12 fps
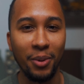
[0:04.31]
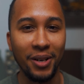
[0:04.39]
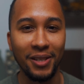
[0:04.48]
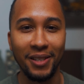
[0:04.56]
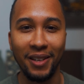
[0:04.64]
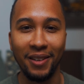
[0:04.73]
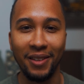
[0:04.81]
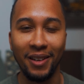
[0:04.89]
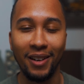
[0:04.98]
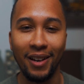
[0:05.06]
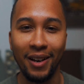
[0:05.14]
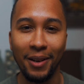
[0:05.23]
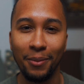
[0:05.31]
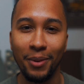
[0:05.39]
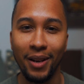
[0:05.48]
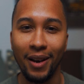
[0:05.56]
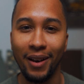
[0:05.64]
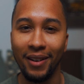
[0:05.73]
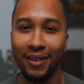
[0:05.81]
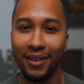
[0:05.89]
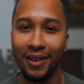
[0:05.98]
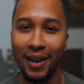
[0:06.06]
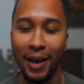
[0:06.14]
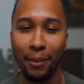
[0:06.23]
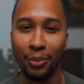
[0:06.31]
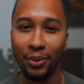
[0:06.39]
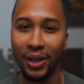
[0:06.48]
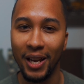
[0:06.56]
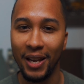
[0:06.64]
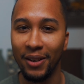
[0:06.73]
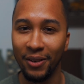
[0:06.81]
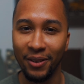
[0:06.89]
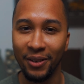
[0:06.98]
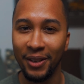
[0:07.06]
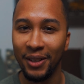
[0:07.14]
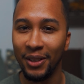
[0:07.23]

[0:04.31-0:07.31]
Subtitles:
by saying that I am not an Apple hater.